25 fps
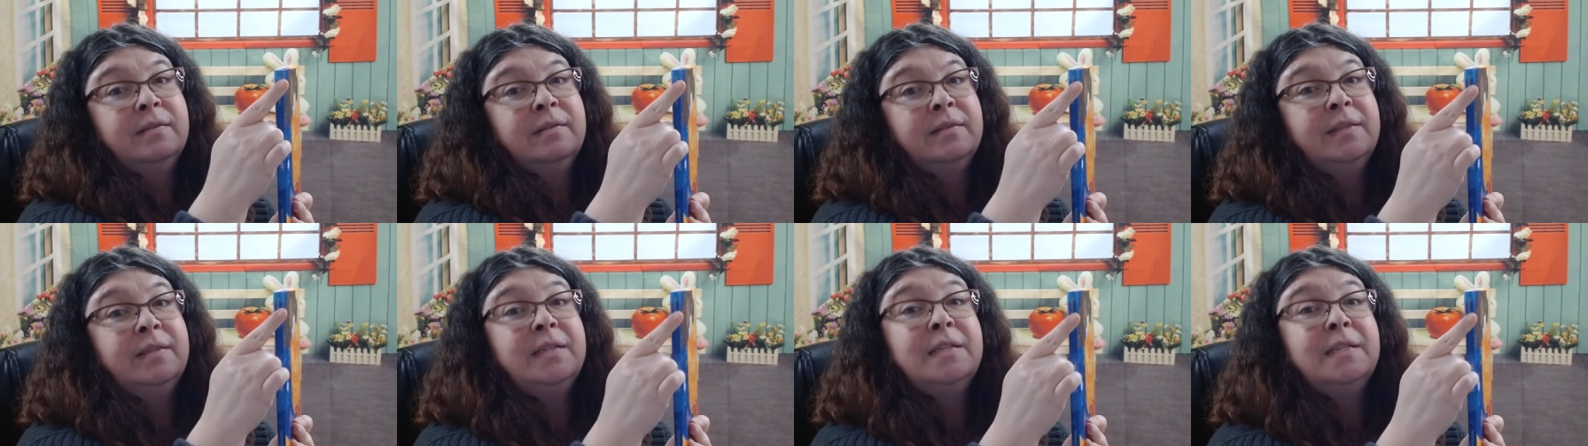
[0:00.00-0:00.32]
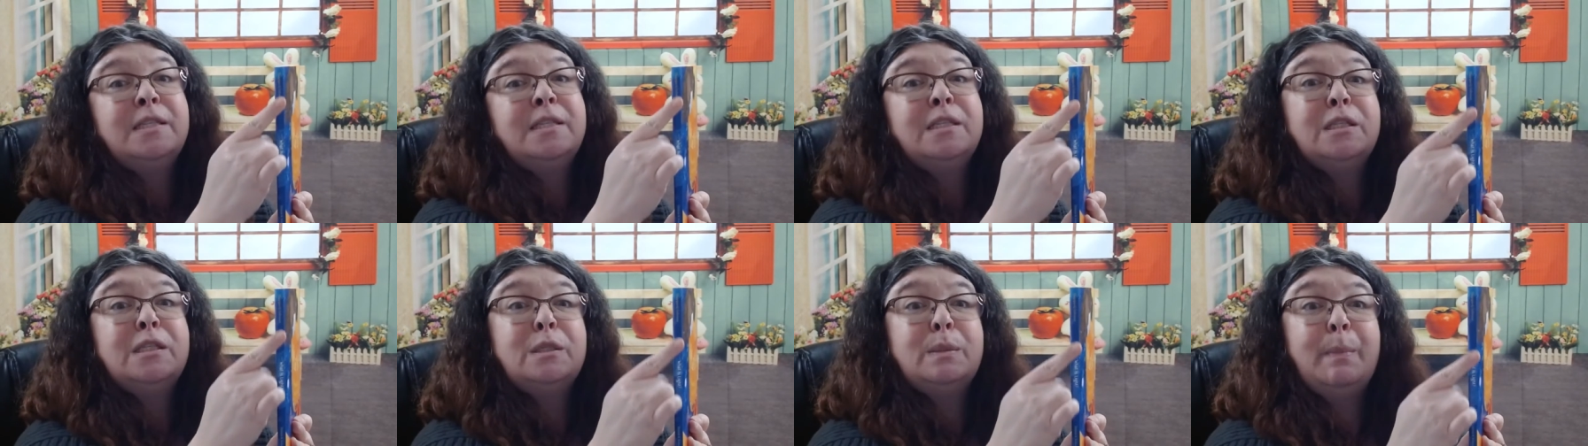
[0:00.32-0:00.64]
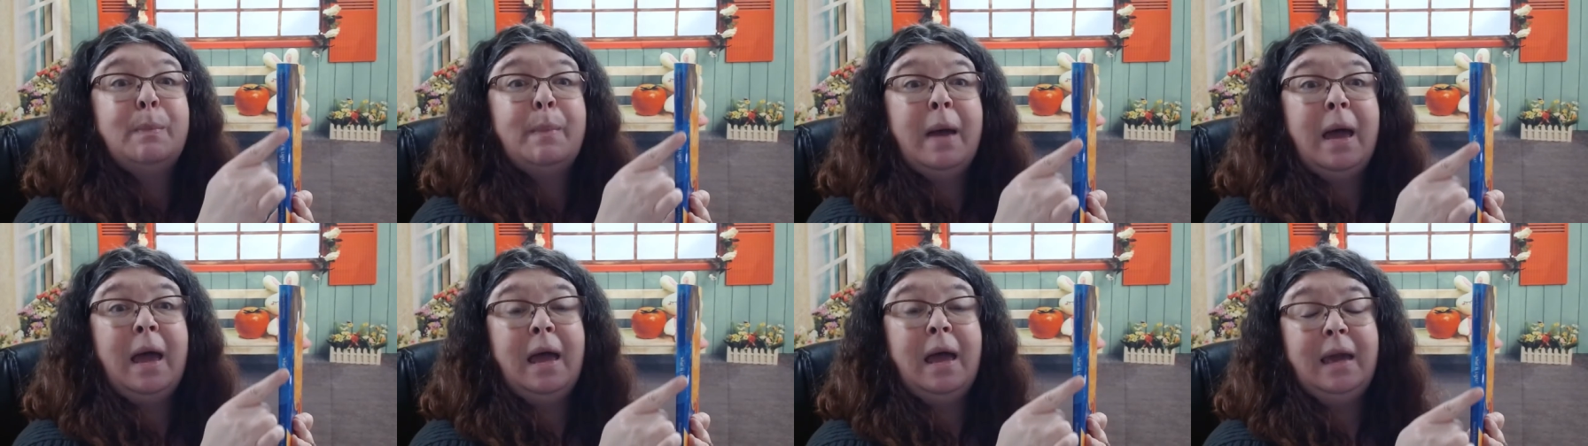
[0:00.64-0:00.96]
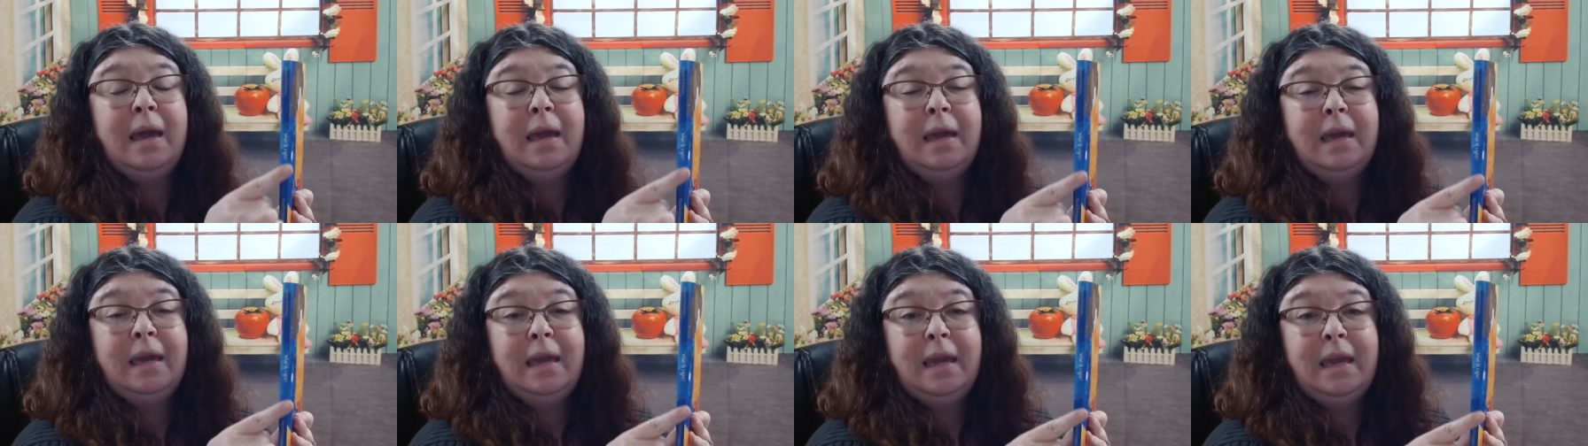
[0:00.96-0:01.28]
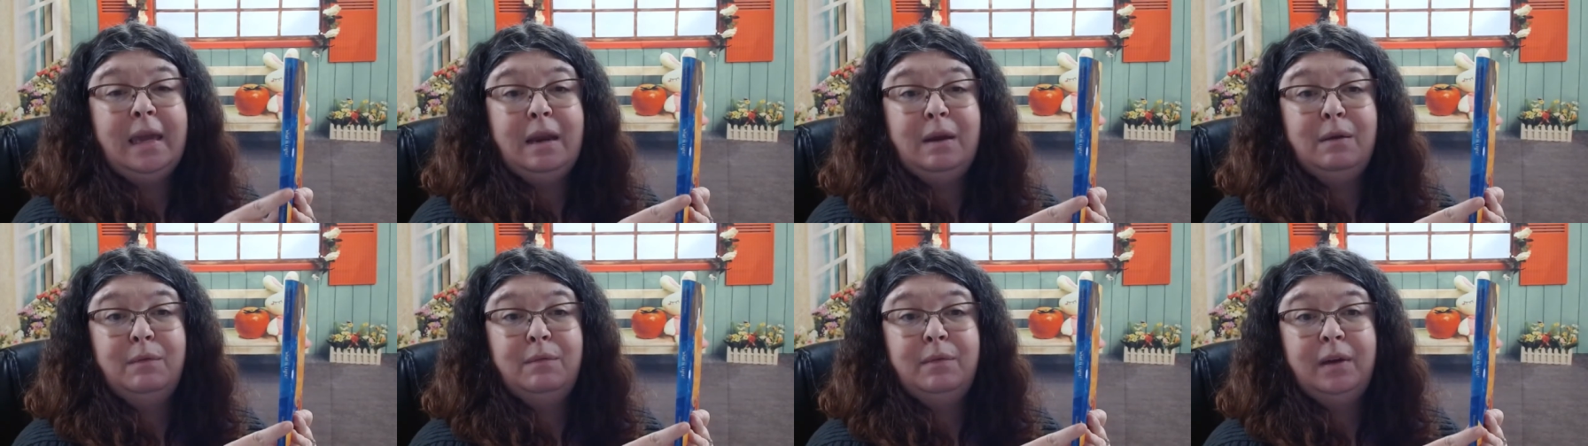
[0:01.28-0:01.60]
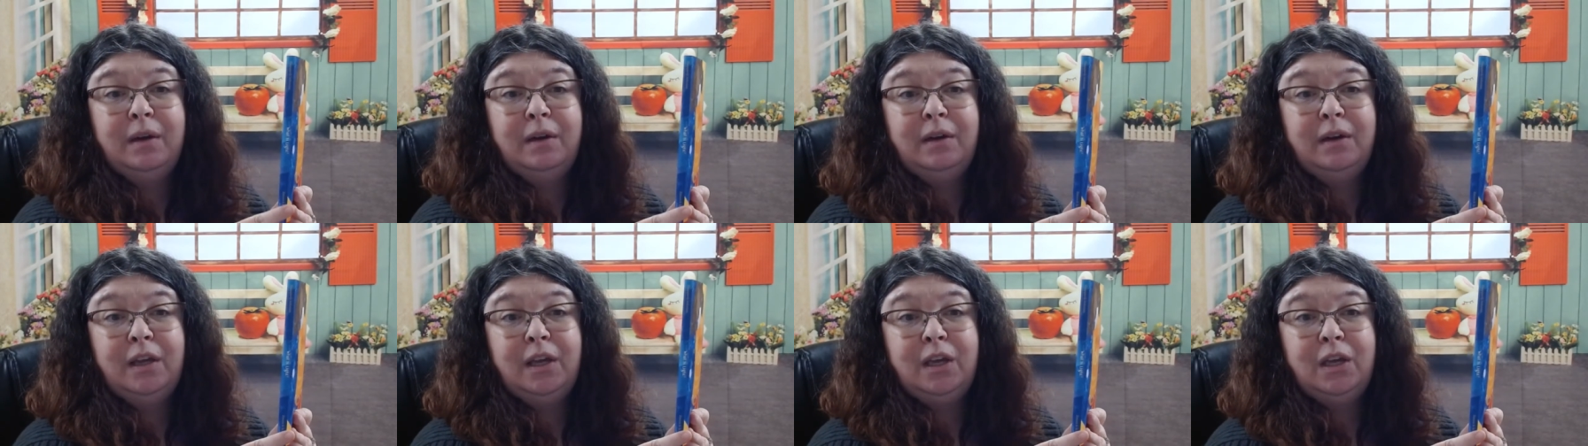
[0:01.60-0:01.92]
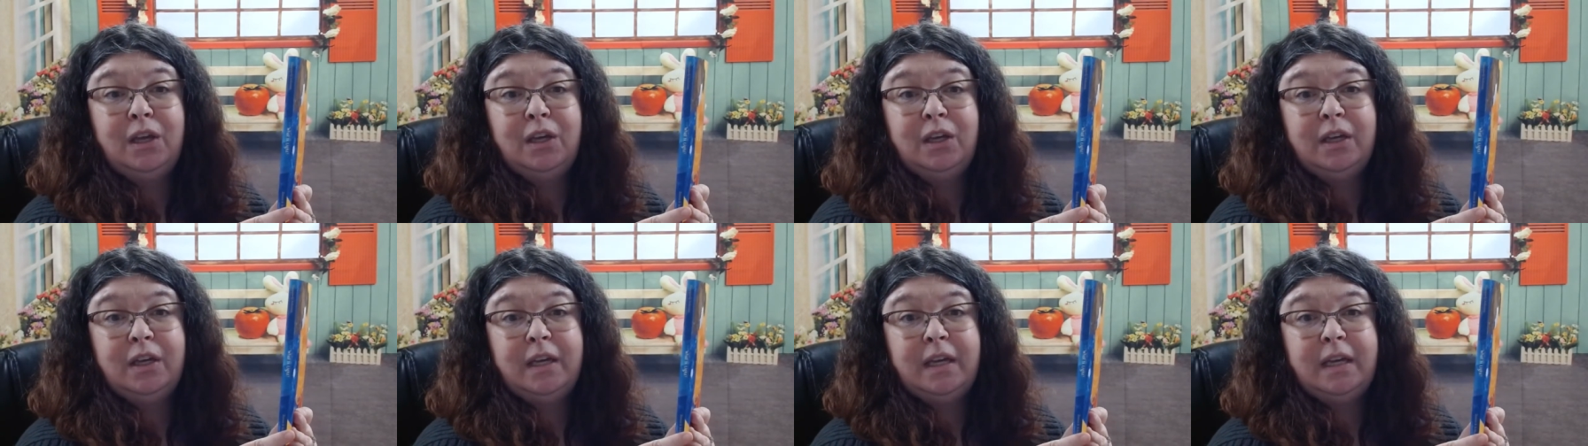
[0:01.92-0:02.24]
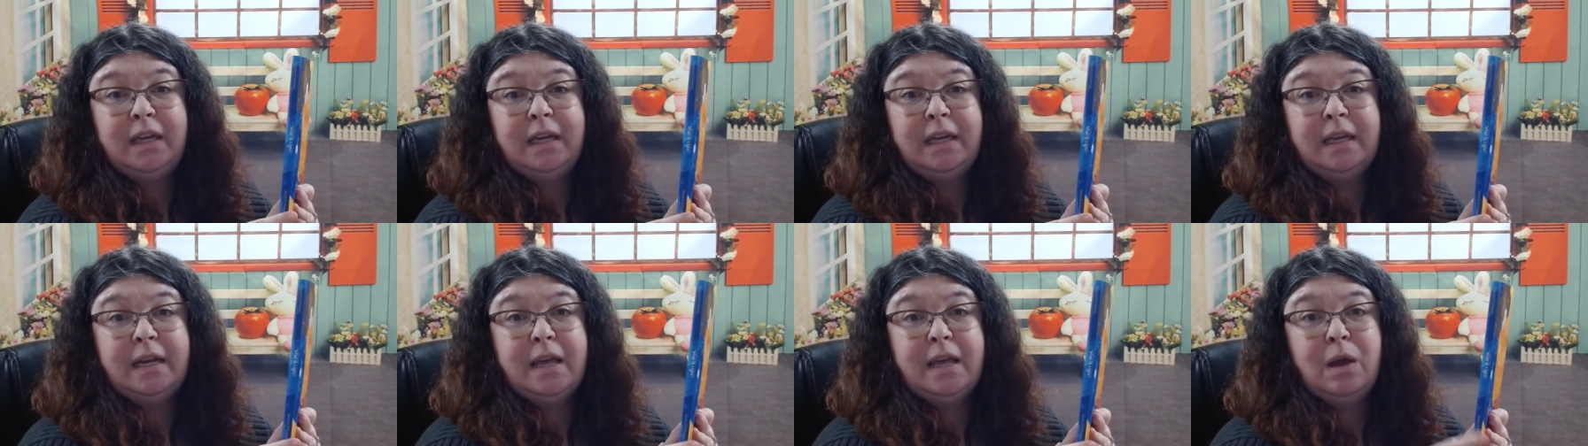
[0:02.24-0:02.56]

the spine. Very good.